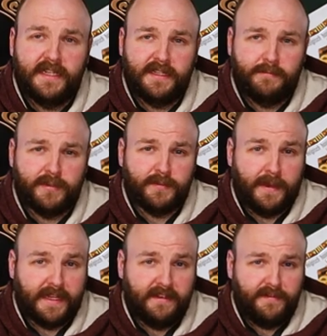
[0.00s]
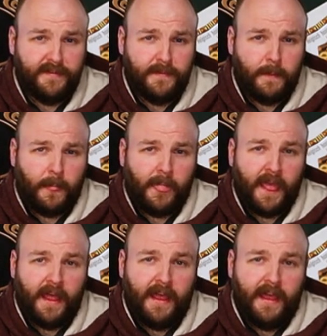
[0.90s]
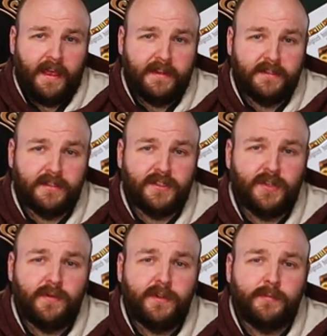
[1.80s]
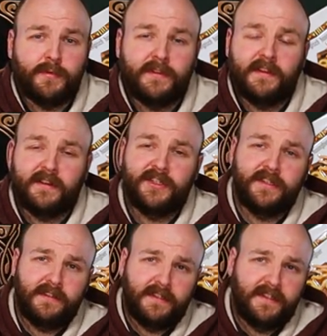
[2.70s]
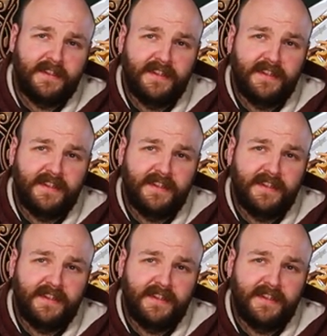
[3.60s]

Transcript: this in perspective, the total production